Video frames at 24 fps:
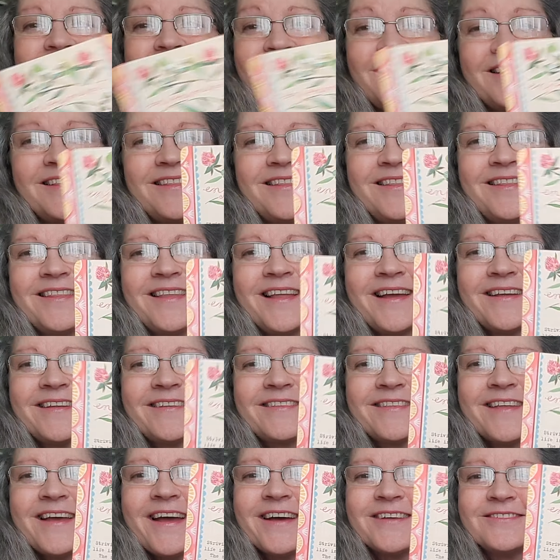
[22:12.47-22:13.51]
I
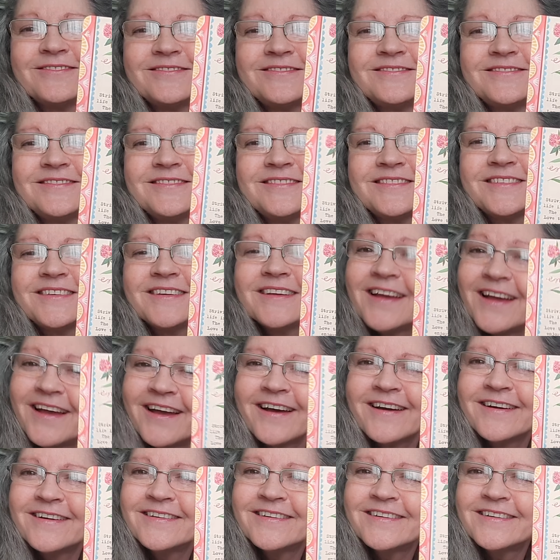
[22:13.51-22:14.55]
like that. Yeah,
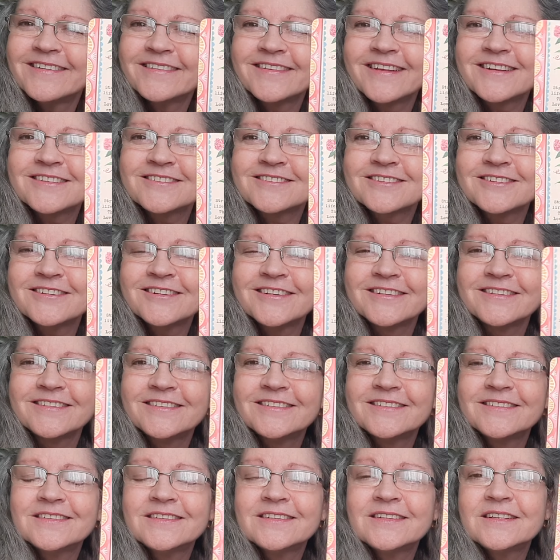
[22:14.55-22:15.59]
that's good.
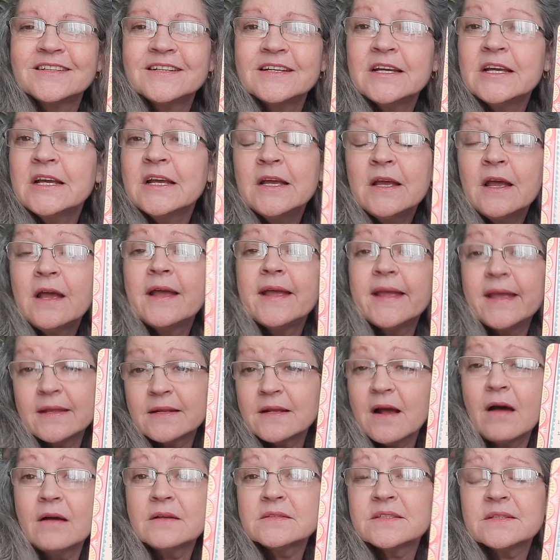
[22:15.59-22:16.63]

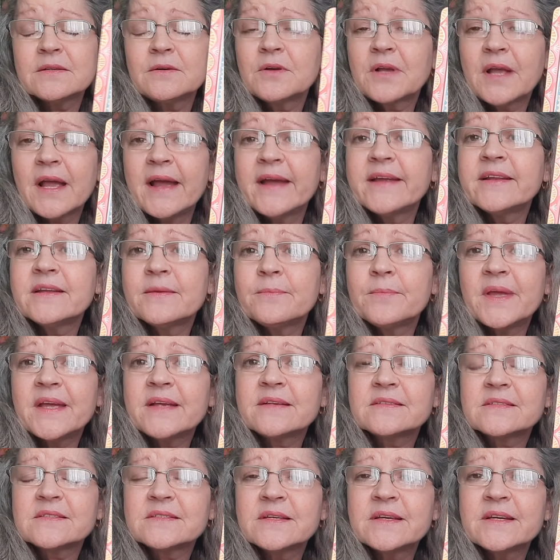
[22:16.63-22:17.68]
It also kind of
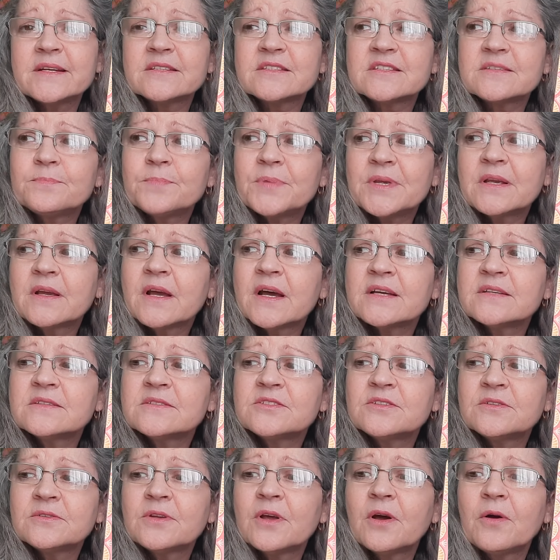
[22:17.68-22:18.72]
makes sense because,
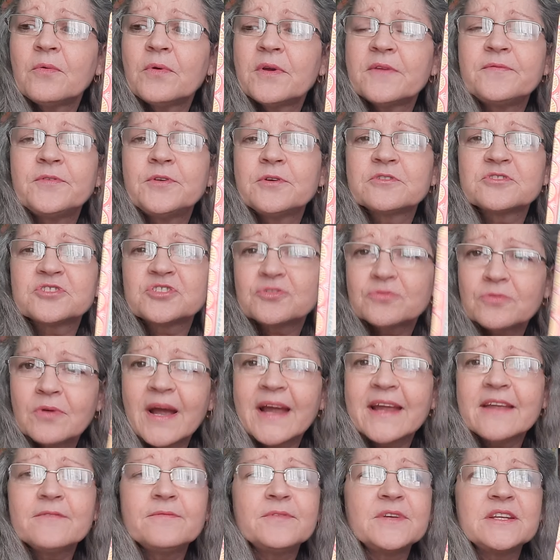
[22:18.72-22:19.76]
you know, if you're
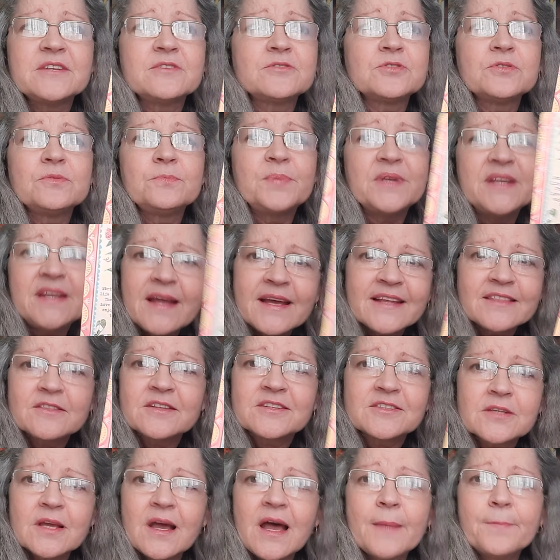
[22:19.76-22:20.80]
striving to be at the
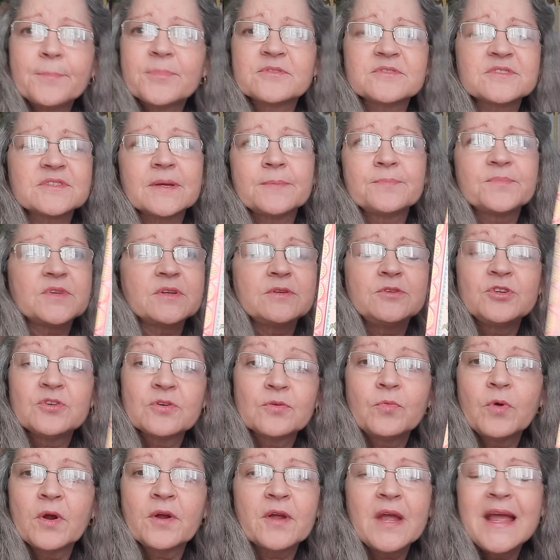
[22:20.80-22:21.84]
top or something, your
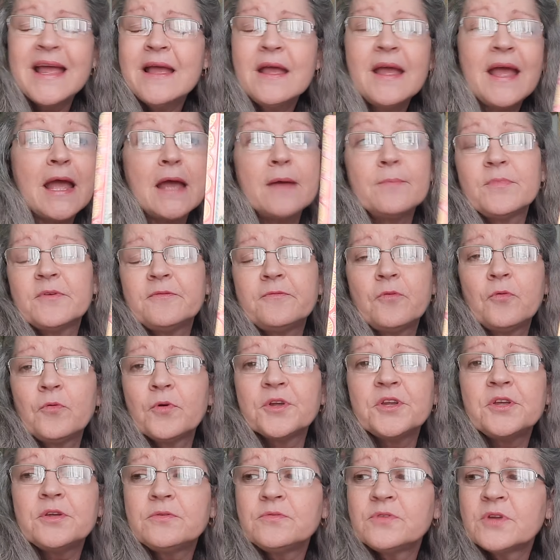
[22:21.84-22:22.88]
work, and before
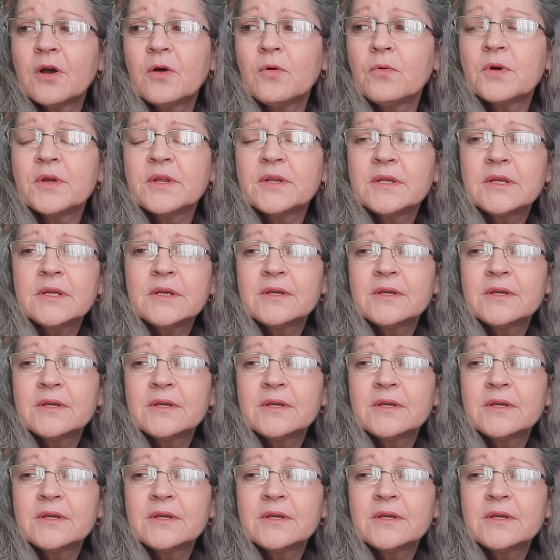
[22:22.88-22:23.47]
you know it,